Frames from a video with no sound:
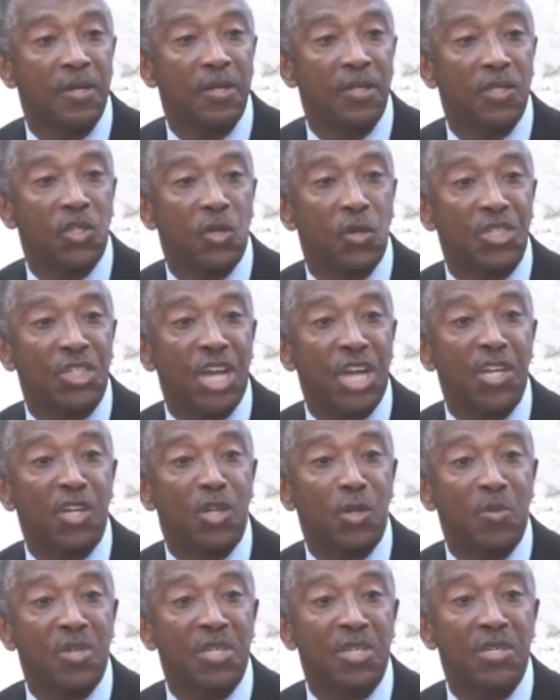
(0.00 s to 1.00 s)
So a
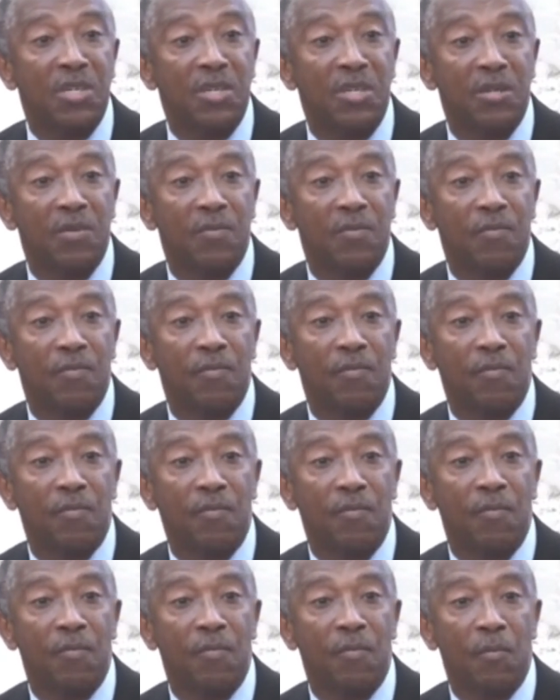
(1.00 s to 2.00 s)
gentleman,
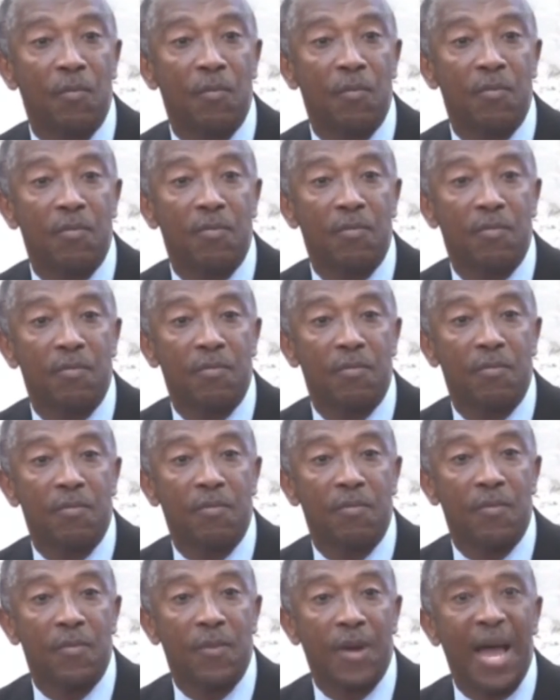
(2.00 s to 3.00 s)

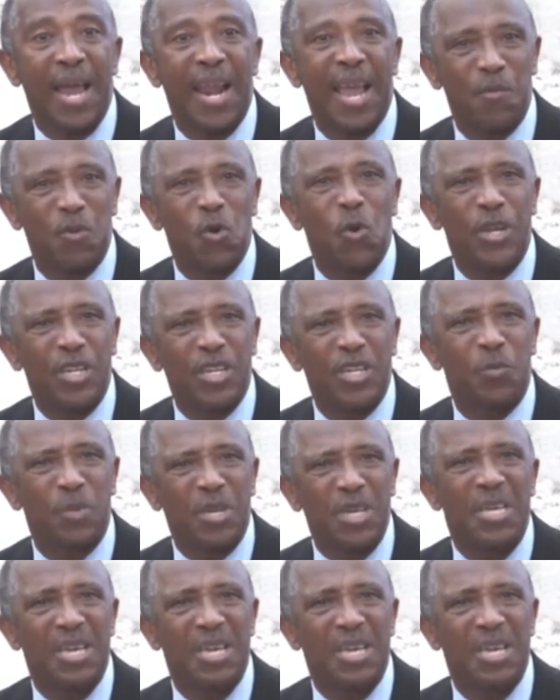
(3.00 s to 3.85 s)
and I am going to